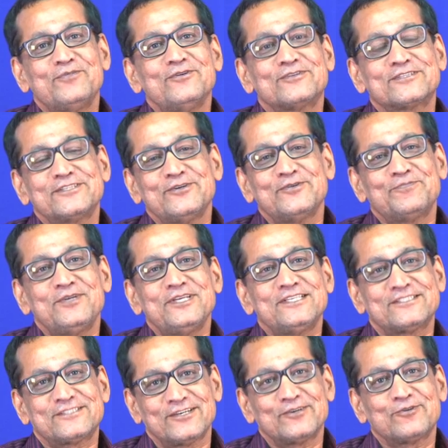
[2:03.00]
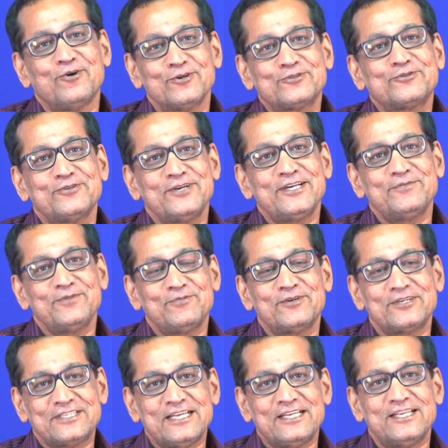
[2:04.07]
books, you please go through it before
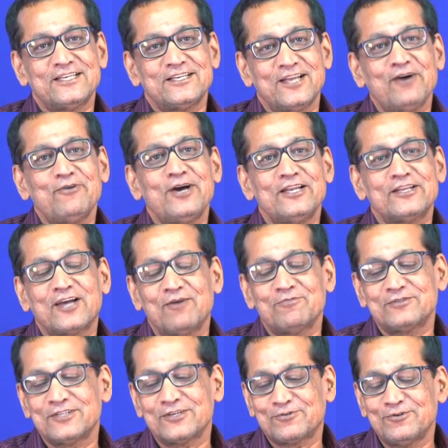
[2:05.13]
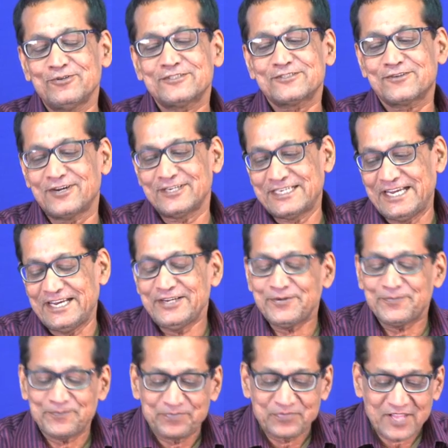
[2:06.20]
telling. Now, I will come to the course content.
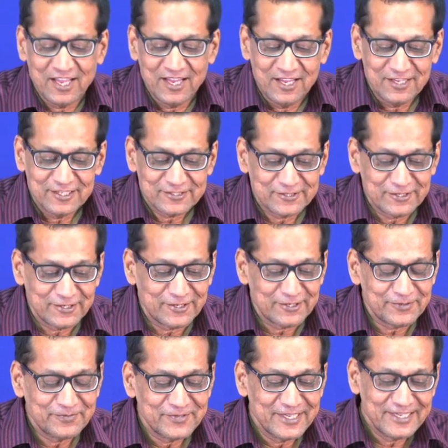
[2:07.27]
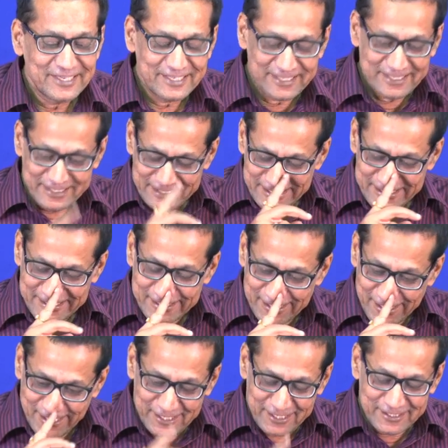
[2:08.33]
So, in
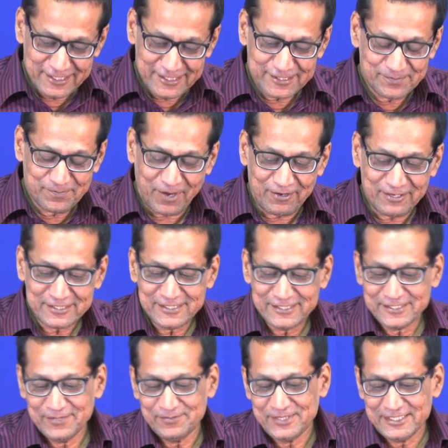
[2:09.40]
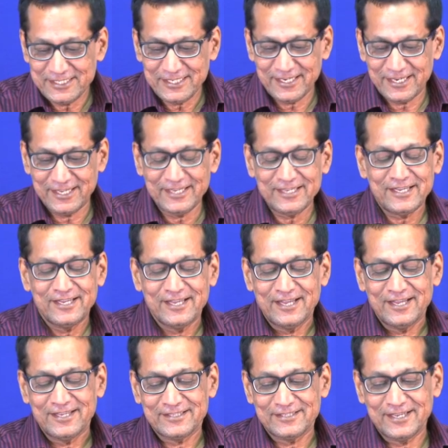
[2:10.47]
this power system engineering,
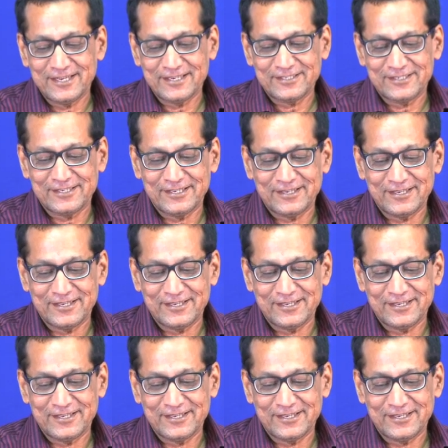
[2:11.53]
that